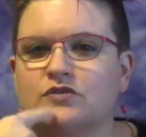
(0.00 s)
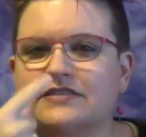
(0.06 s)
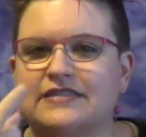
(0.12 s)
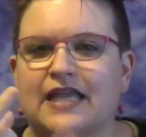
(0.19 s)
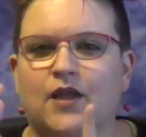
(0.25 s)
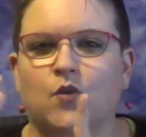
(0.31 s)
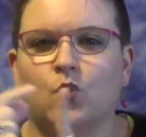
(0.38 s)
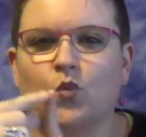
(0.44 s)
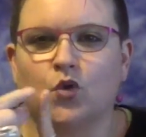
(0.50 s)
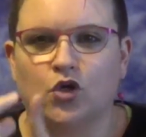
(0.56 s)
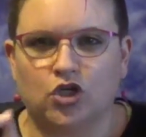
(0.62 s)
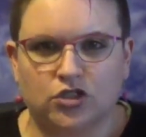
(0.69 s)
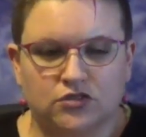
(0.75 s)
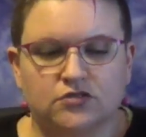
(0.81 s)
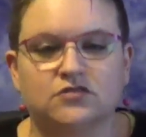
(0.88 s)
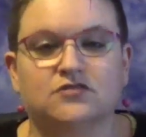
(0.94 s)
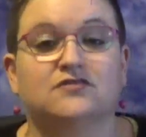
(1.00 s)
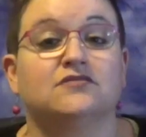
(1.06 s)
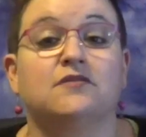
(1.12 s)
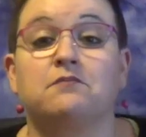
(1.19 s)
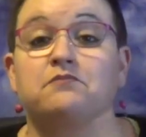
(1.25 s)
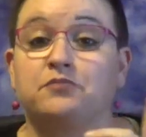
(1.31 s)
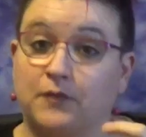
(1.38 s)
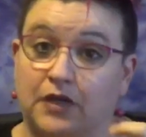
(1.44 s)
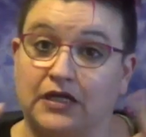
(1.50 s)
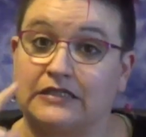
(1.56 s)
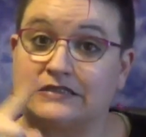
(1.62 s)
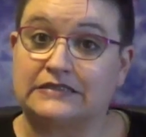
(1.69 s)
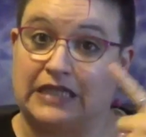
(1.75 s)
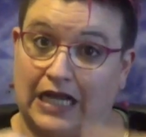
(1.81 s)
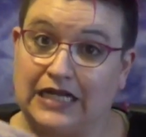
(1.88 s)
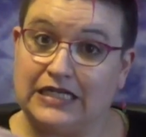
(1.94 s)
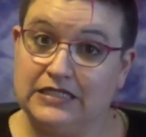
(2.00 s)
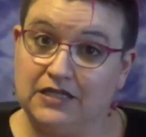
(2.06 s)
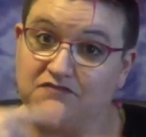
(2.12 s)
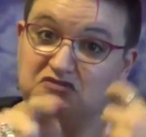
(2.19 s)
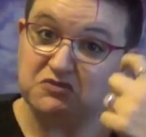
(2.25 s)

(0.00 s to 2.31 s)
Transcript: that's how you actually say the words,